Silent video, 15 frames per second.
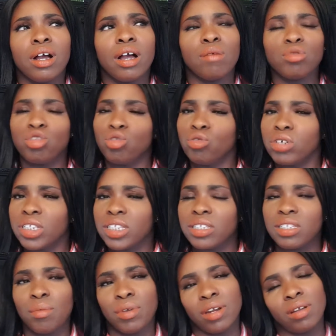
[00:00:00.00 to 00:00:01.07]
I was talking to
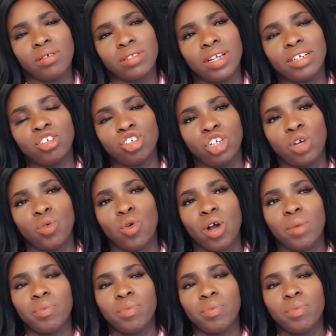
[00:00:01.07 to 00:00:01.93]
someone and I was like, do you know what?